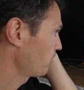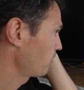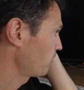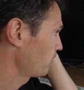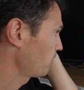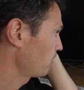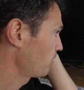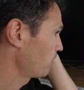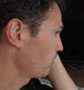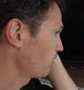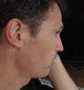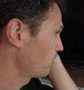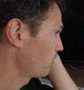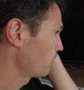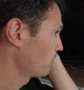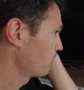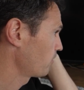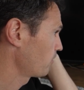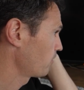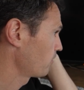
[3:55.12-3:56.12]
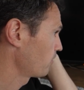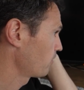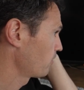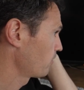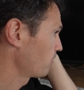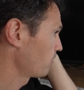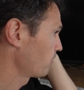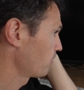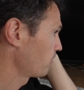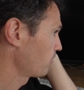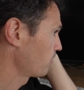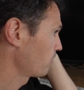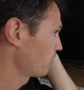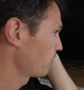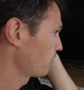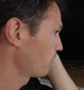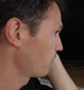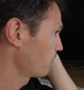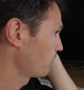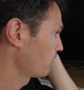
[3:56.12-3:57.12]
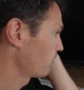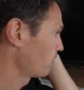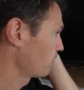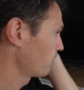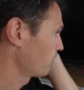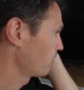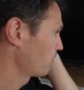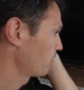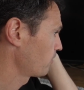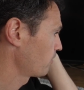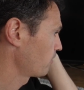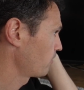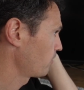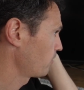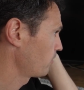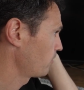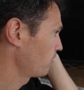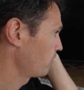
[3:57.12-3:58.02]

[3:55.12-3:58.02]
No one is speaking in this clip.